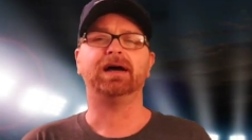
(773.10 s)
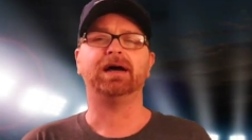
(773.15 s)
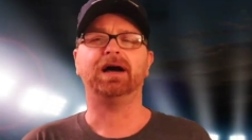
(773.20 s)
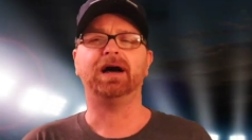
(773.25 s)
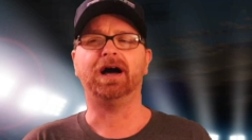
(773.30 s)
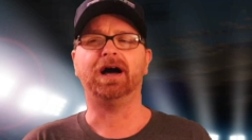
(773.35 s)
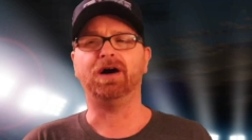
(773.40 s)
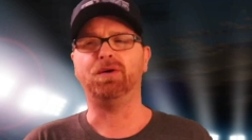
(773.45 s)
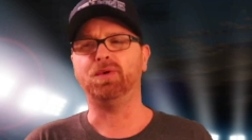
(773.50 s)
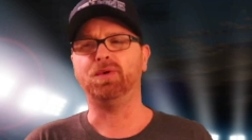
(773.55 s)

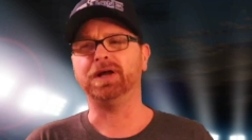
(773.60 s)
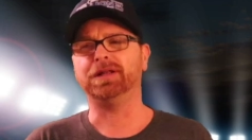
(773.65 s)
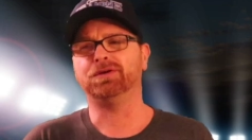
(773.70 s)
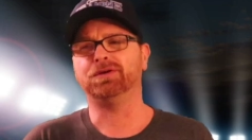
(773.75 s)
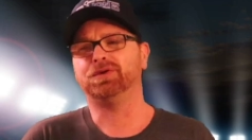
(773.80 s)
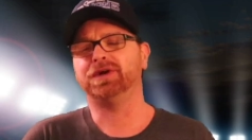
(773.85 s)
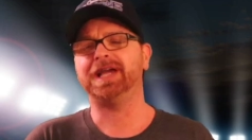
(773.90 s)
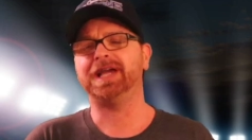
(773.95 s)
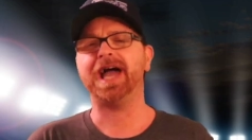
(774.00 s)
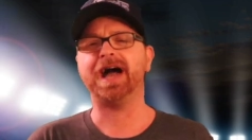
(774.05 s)
uh, when the
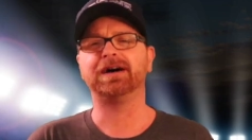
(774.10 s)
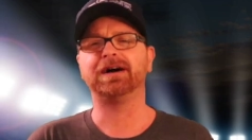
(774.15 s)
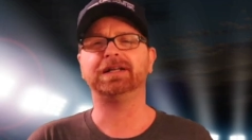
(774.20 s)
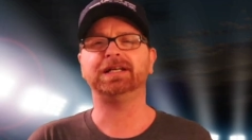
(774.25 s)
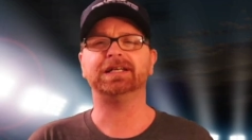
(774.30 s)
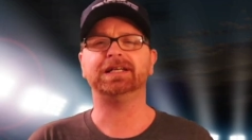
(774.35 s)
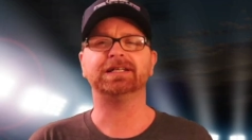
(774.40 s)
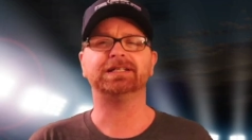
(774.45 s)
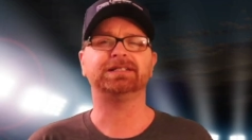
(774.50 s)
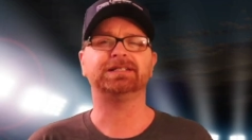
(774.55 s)

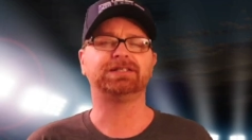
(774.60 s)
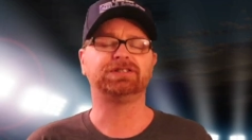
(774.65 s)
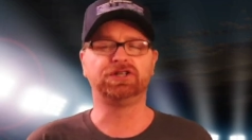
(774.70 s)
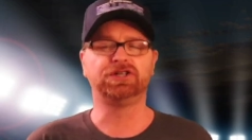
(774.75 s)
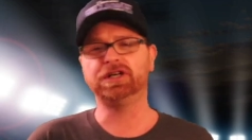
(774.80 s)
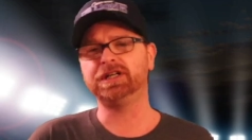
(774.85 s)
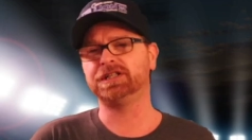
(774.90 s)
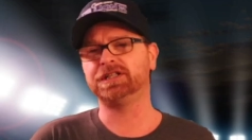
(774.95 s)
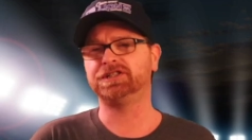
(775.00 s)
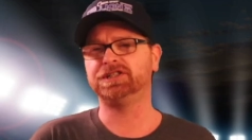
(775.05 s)
reality is, as
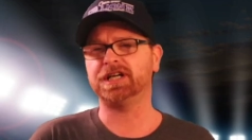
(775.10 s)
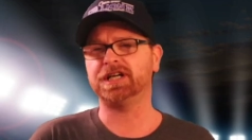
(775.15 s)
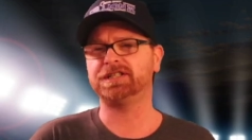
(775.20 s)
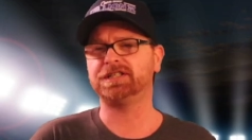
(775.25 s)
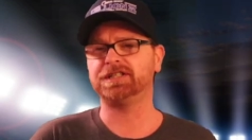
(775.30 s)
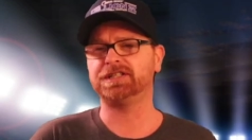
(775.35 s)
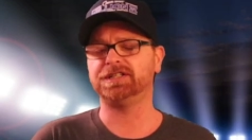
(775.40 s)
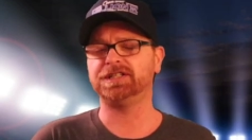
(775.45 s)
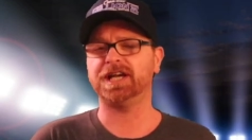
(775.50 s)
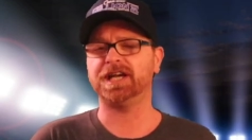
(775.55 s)
good as
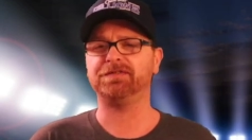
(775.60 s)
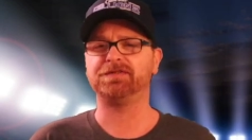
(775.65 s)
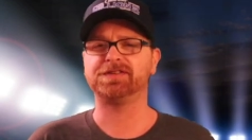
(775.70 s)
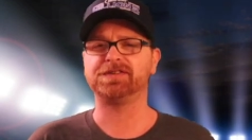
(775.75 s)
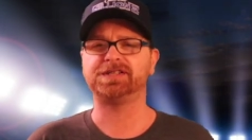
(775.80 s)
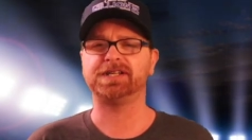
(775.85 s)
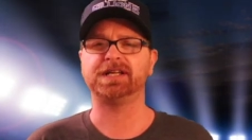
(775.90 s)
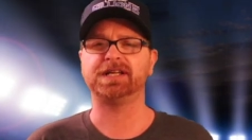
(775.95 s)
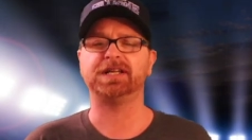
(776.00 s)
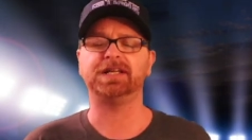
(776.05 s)
Justice
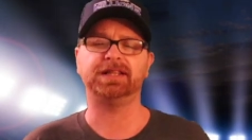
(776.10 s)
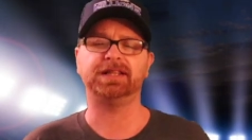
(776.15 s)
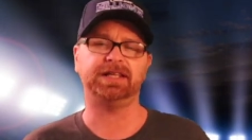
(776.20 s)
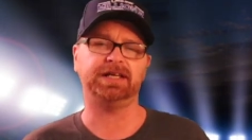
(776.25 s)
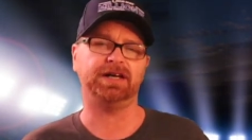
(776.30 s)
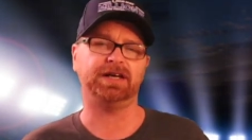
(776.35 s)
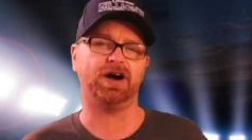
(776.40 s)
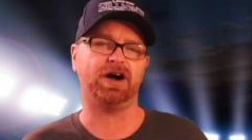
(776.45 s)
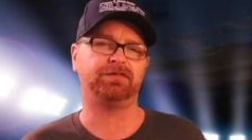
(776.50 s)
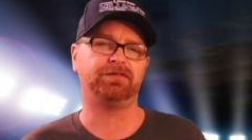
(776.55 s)
Jefferson and
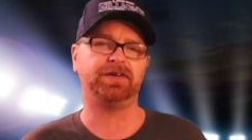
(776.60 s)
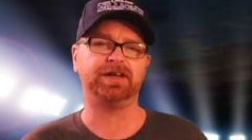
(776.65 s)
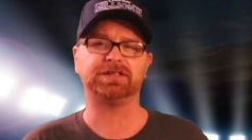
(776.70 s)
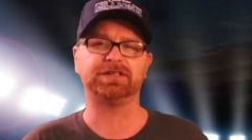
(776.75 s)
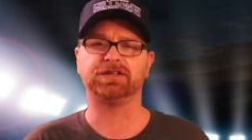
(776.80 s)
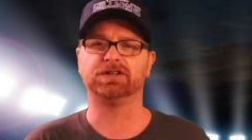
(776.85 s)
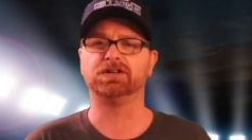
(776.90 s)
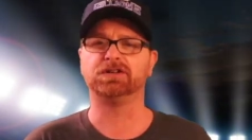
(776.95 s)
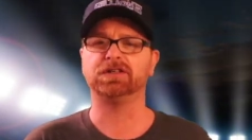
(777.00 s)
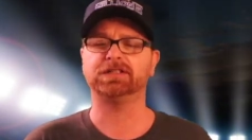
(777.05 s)
the
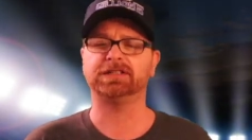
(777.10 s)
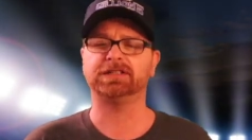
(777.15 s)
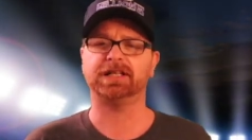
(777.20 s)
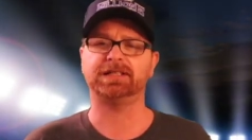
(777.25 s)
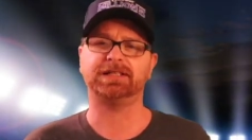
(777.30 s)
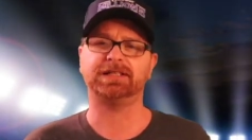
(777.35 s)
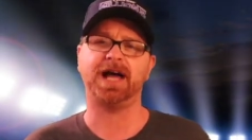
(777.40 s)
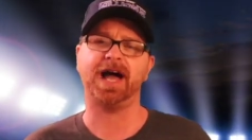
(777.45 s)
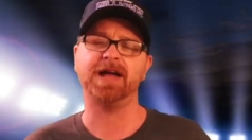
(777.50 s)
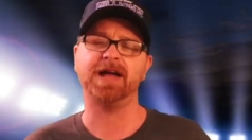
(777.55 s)
offense looked at
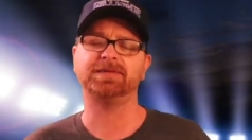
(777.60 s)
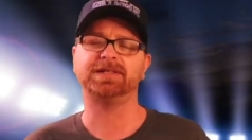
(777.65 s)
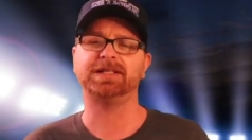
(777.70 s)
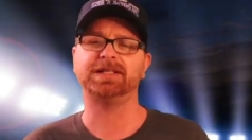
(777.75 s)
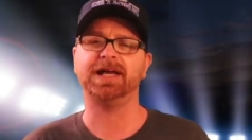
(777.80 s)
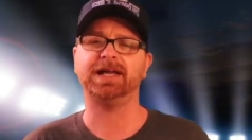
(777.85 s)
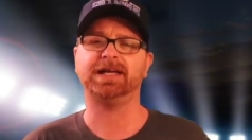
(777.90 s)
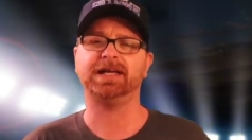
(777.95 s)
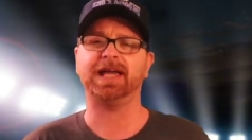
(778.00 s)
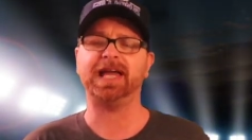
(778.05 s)
times in
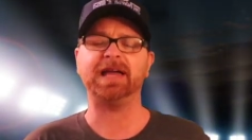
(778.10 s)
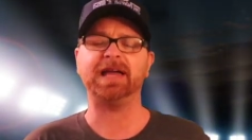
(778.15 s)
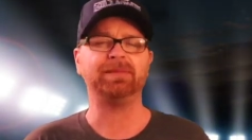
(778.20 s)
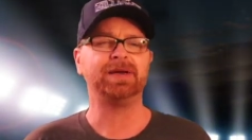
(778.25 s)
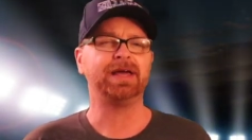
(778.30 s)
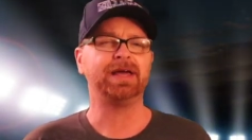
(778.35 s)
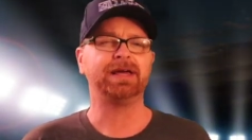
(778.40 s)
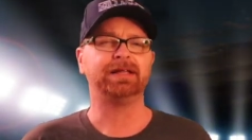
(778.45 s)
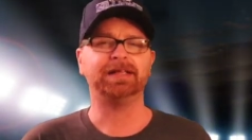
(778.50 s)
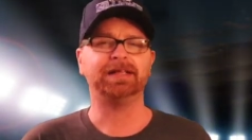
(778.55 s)
that game,
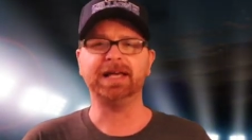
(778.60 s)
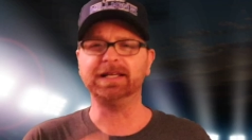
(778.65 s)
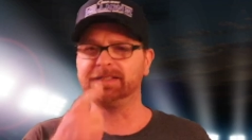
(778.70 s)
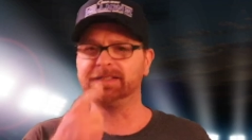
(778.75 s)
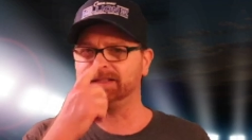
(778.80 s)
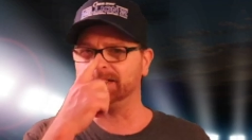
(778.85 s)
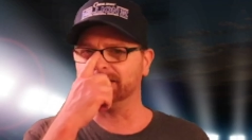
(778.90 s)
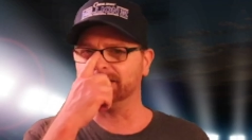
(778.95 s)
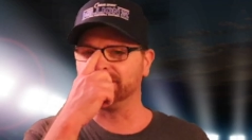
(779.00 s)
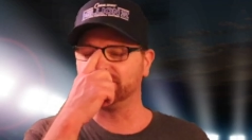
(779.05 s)
they
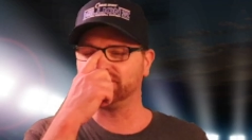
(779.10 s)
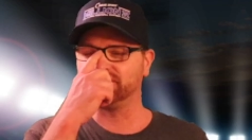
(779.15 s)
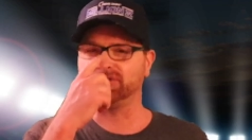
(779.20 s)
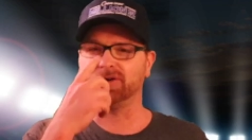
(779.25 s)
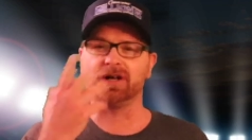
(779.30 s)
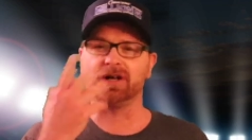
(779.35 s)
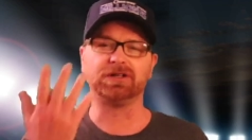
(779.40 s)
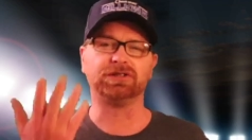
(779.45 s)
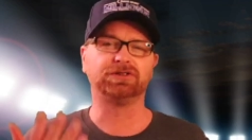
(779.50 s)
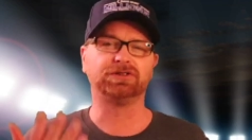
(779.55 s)
still
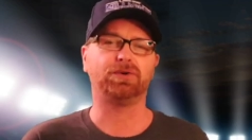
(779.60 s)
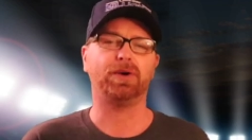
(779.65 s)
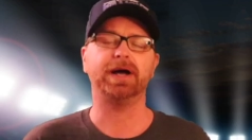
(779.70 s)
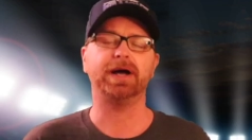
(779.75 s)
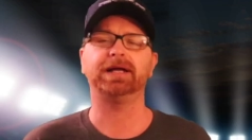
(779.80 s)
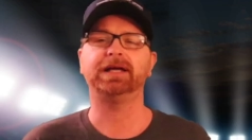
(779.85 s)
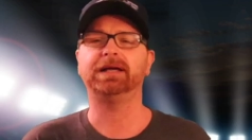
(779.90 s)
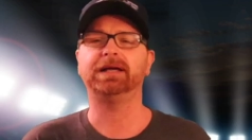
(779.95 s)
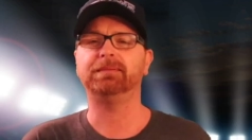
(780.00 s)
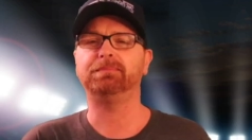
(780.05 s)
struggled
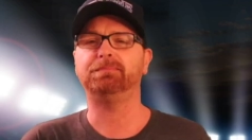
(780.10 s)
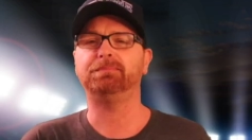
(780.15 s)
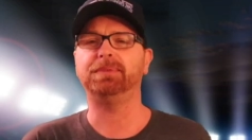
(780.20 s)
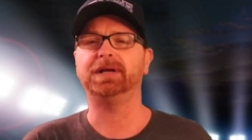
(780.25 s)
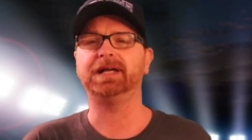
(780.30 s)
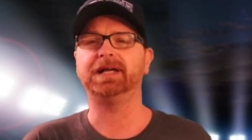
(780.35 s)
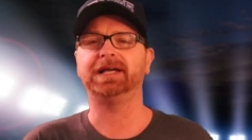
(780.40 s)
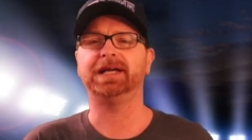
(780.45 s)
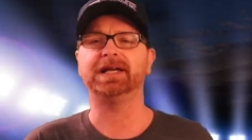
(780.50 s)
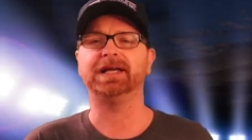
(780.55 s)
quite a
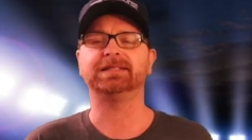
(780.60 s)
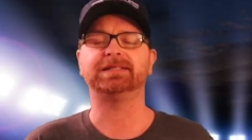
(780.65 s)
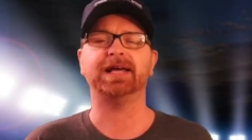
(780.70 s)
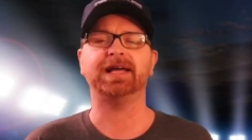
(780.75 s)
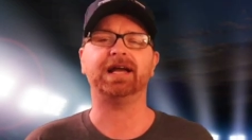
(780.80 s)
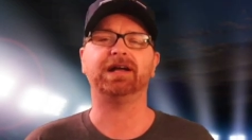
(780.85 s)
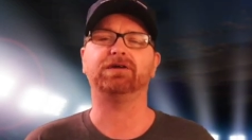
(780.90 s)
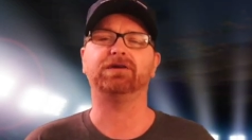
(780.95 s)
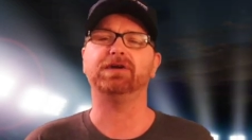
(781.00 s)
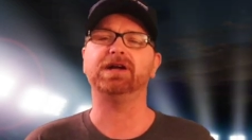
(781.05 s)
bit against
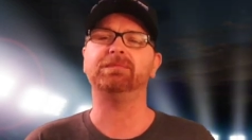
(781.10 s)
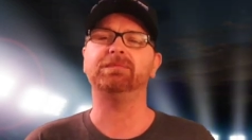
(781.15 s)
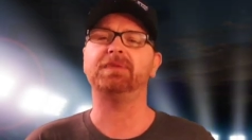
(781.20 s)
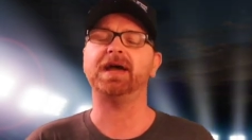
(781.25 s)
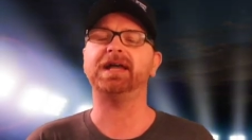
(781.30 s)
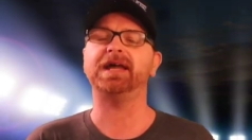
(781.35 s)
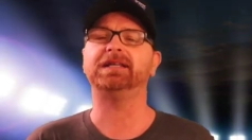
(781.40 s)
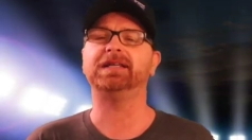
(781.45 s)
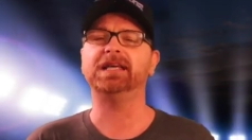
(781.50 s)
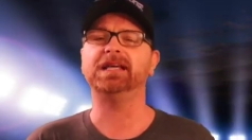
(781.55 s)
that Green
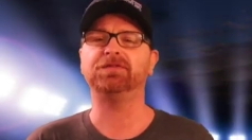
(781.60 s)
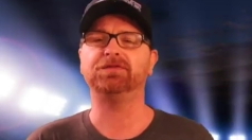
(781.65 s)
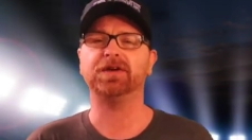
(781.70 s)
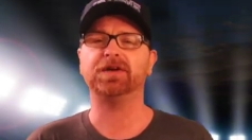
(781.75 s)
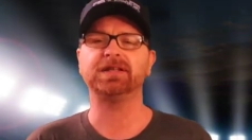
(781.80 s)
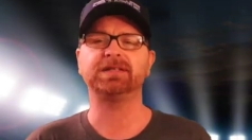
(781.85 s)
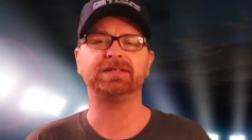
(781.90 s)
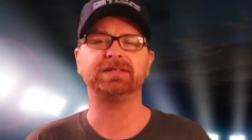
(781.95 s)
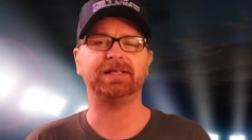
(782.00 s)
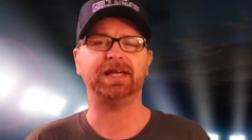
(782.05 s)
Bay
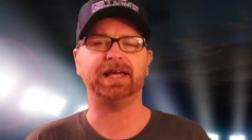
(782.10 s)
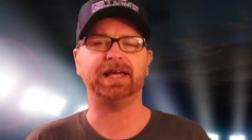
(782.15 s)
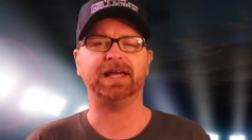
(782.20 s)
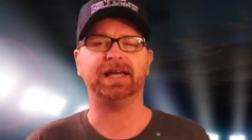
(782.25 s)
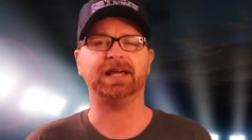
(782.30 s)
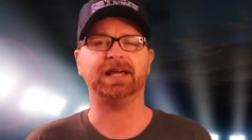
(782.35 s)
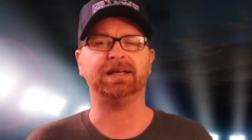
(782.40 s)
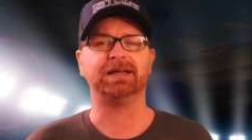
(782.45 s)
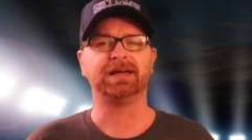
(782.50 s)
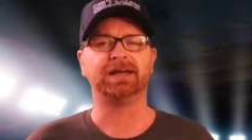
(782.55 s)
defense.
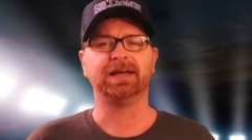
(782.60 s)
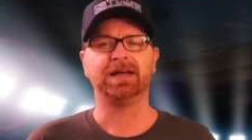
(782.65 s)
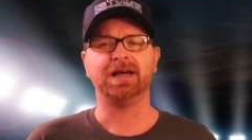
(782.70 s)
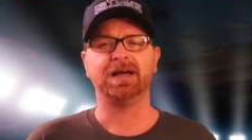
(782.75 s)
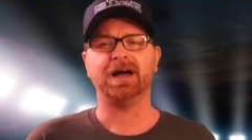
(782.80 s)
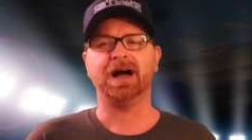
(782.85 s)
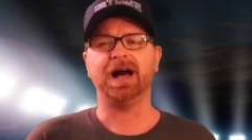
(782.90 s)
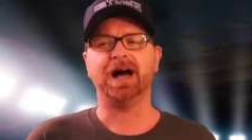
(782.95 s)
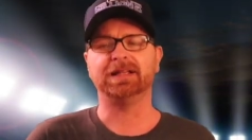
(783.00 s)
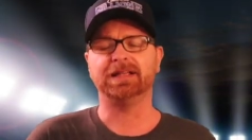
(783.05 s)
And
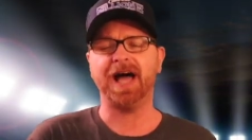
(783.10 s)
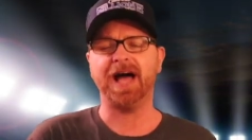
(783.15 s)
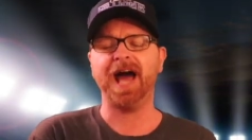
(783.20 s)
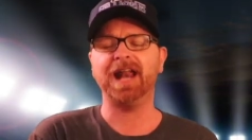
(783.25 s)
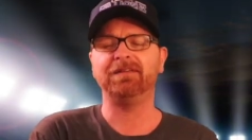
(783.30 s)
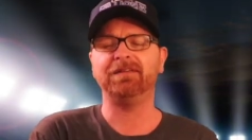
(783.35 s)
a lot